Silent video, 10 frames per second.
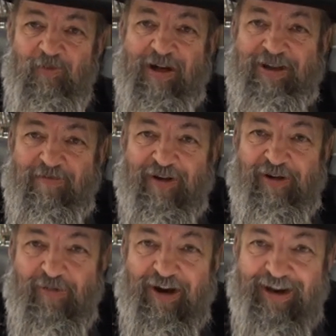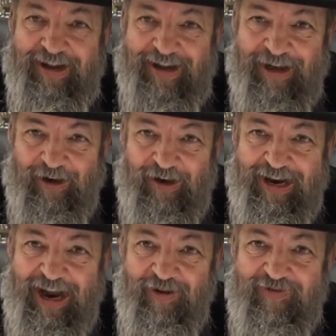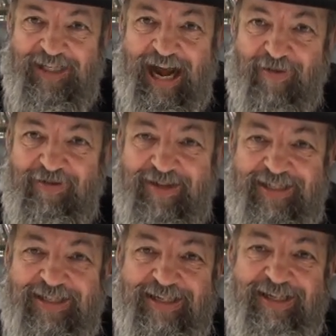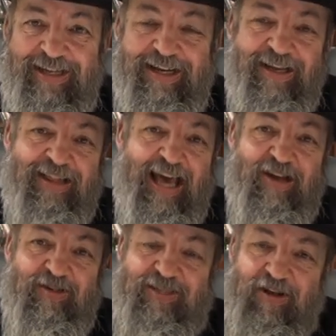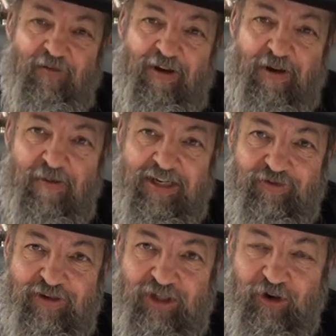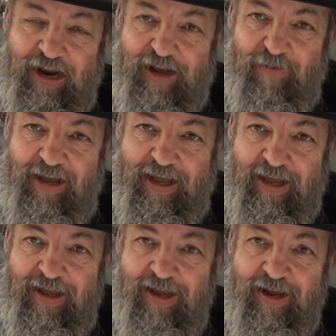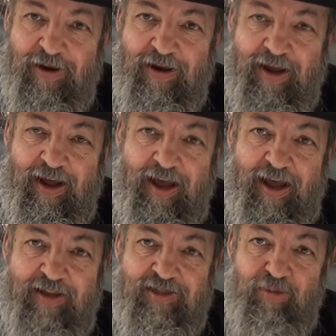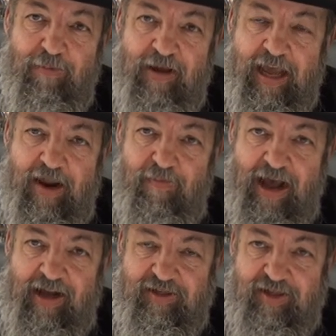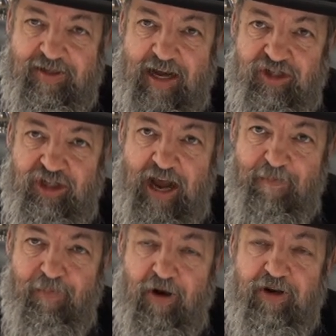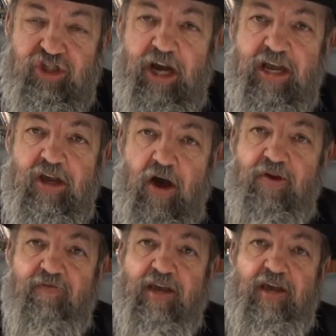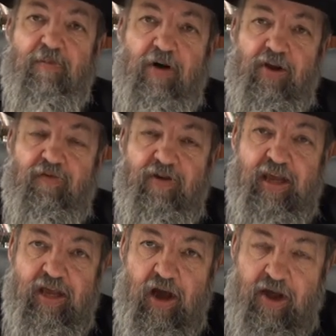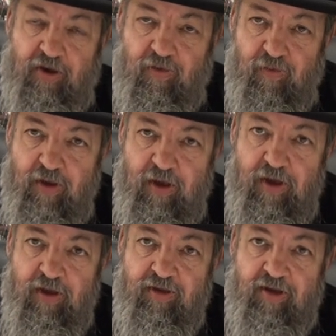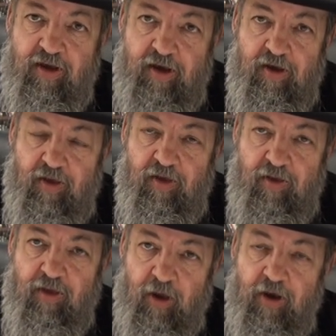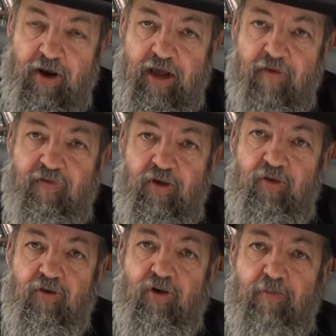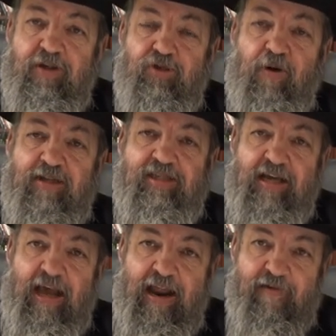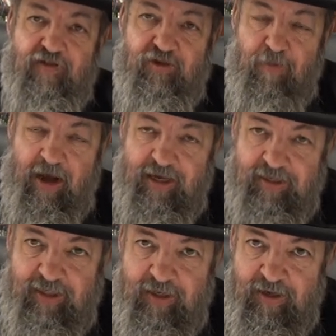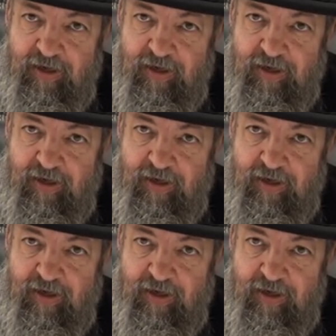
Welcome, everyone. A good Nerv Shabbos. Thank you so very much for joining me. As we begin, Be'ezus Hashem, Baruch Shechianu V'Kiyamanu V'Giyanu, to the learning of the new Chumash once again of Shmais.